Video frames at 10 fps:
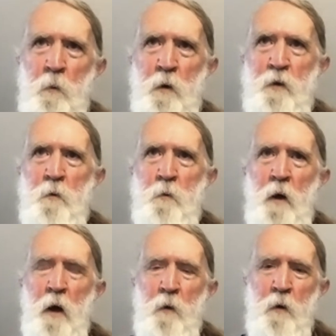which
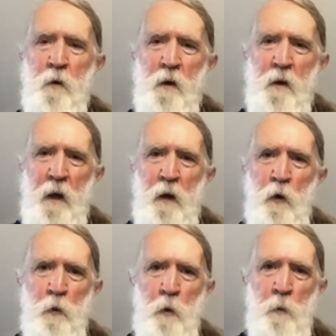other
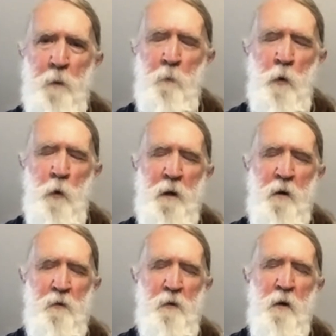acorn
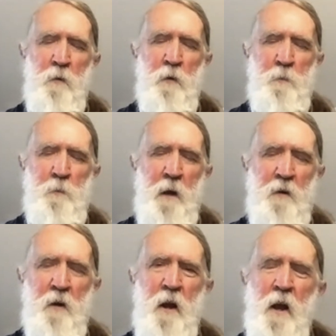woodpeckers
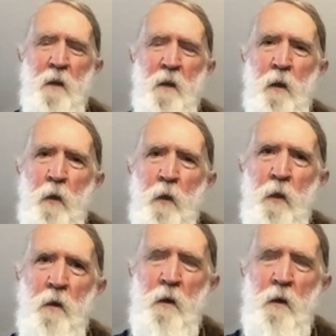respect. They'll